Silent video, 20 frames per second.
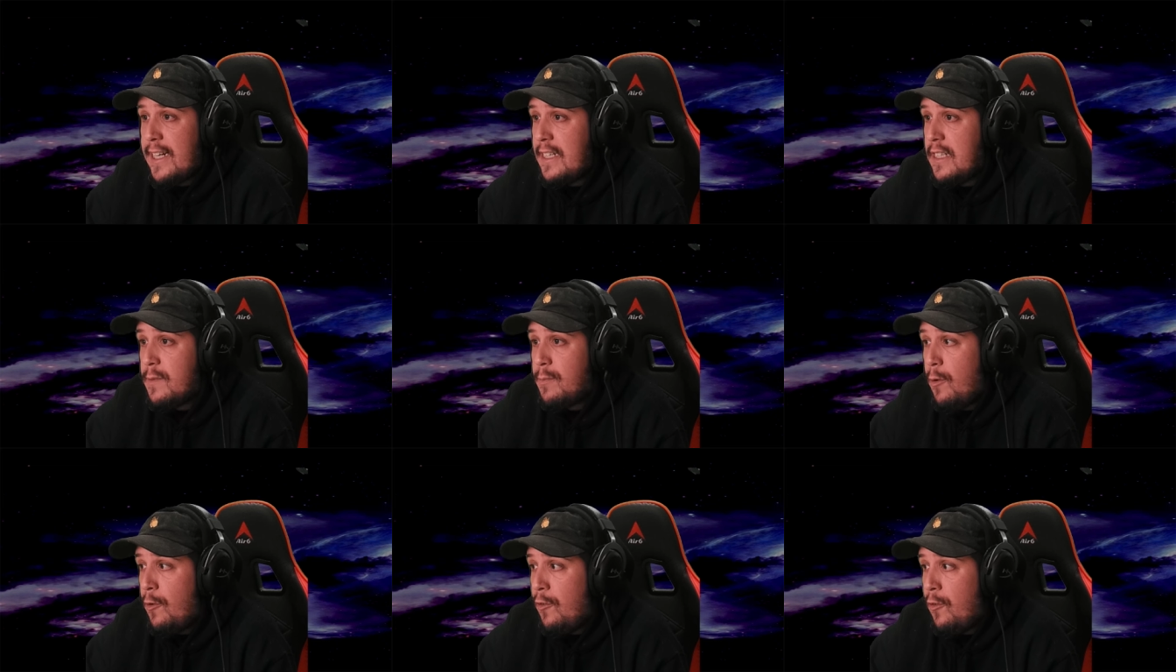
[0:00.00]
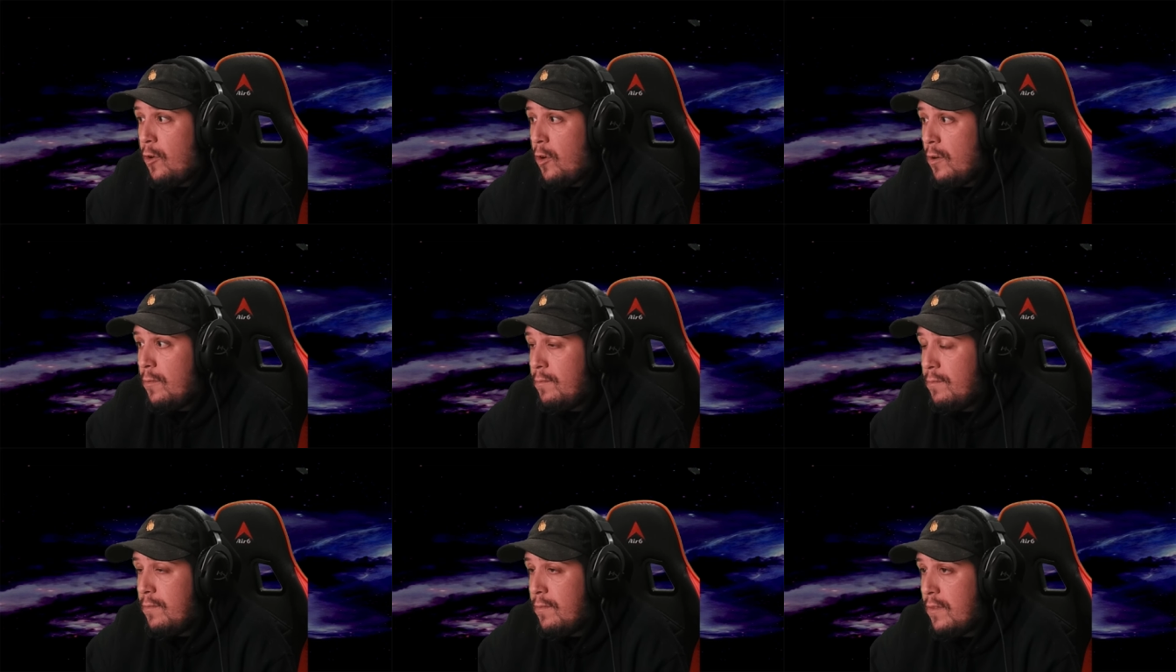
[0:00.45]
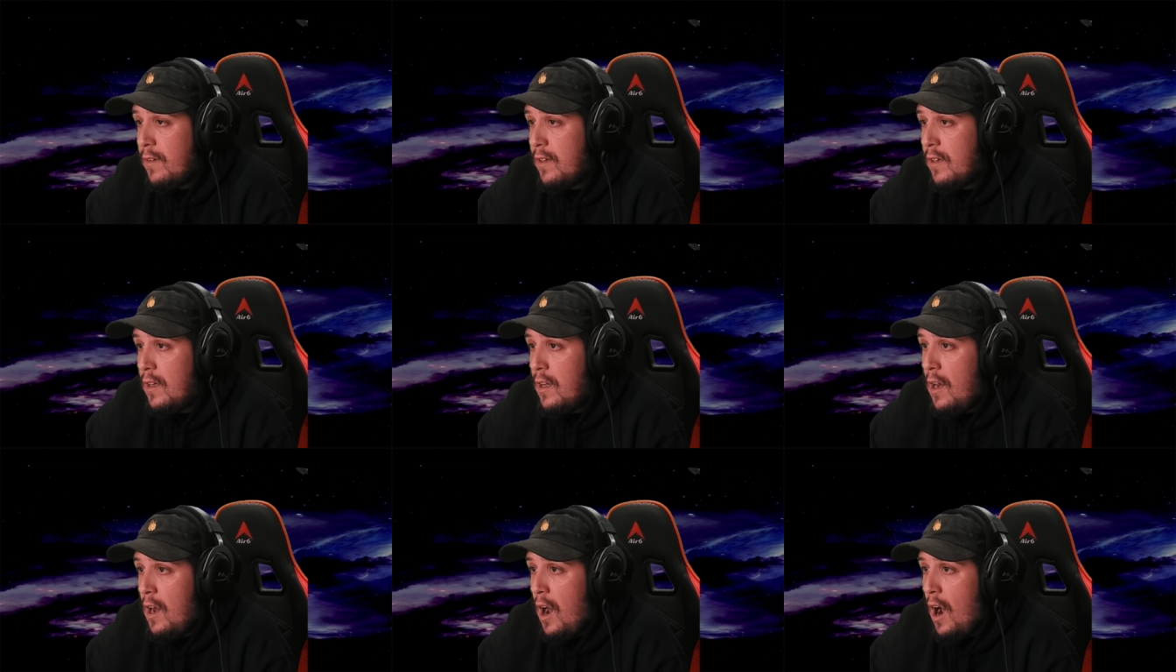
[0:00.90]
Kids perform.
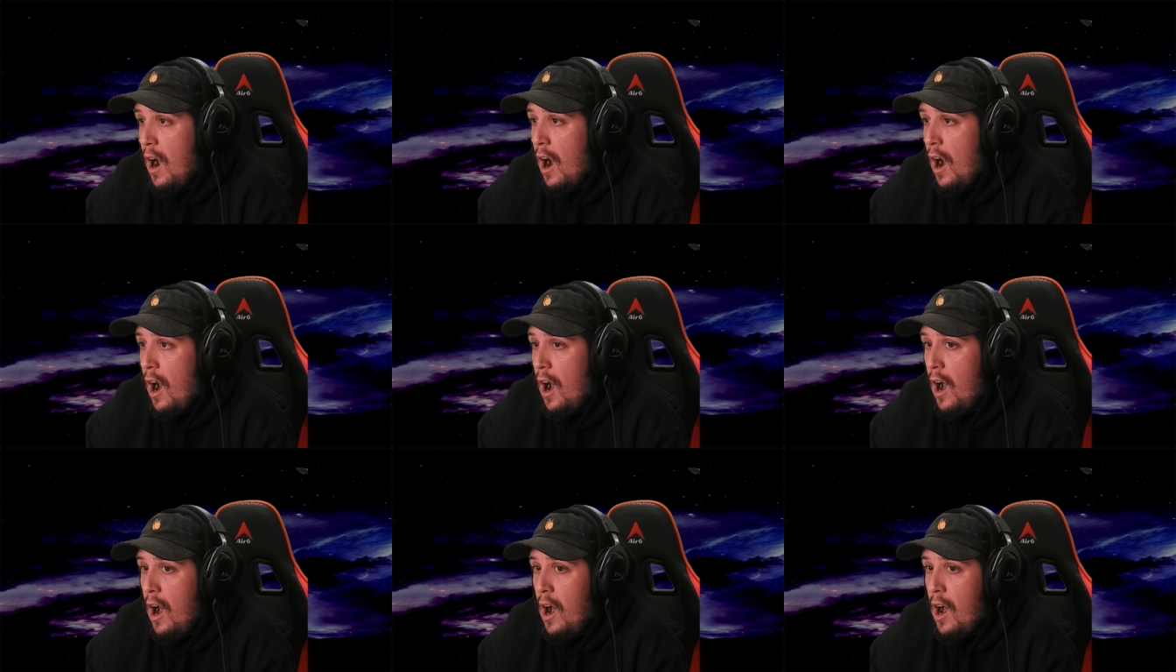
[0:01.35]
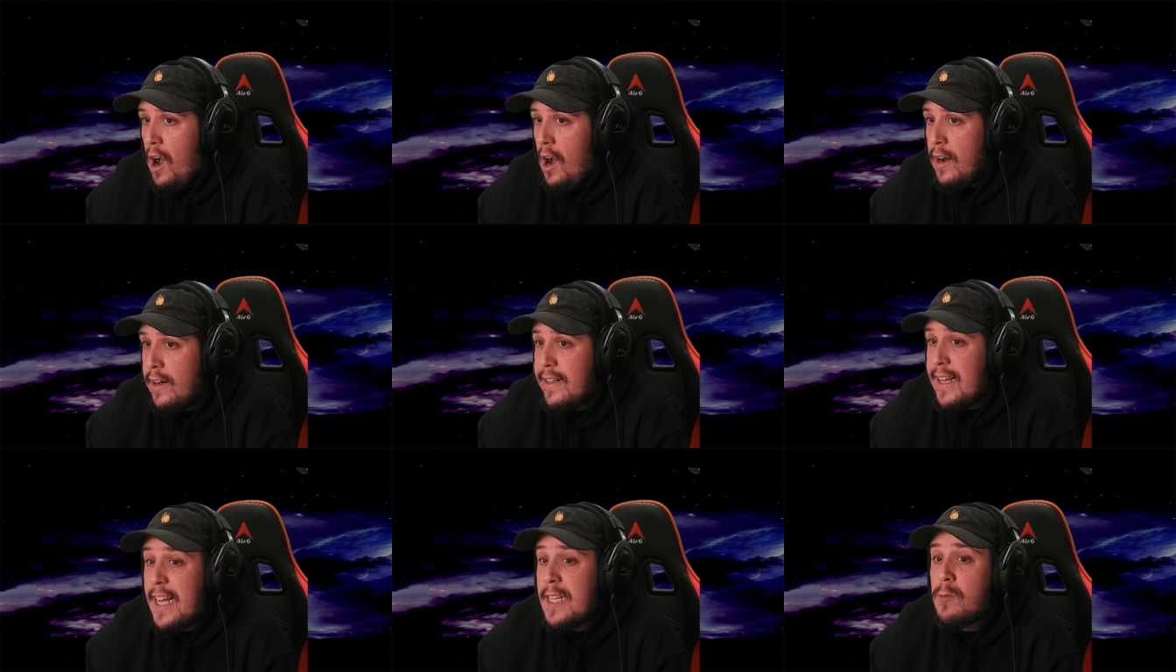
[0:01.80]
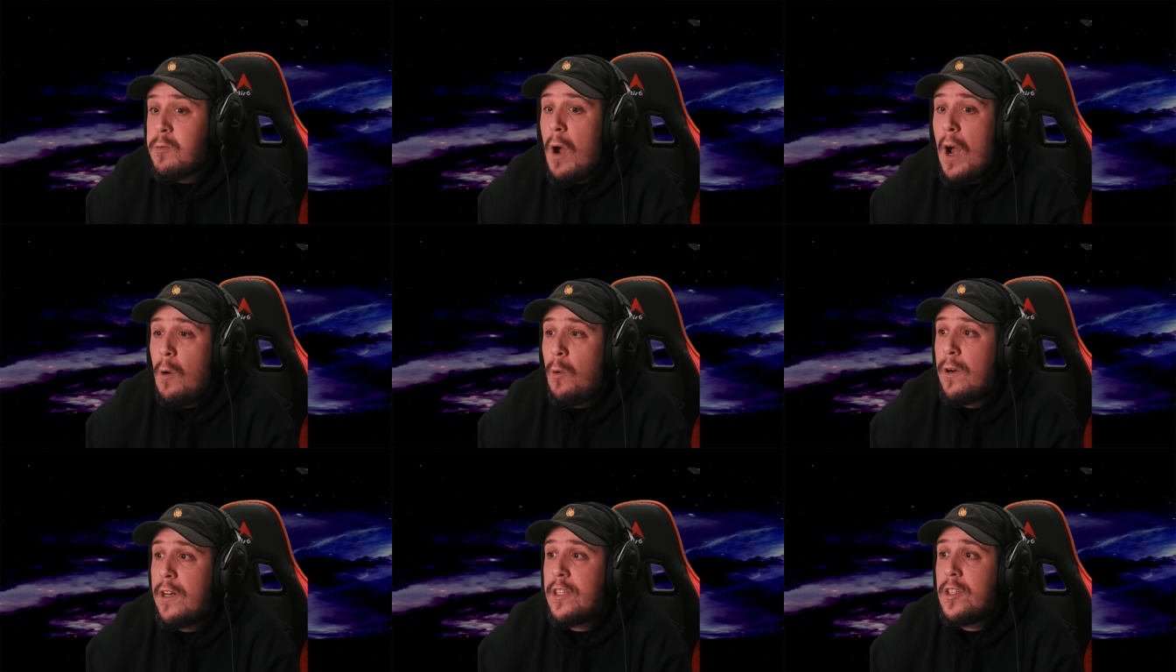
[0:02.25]
That's why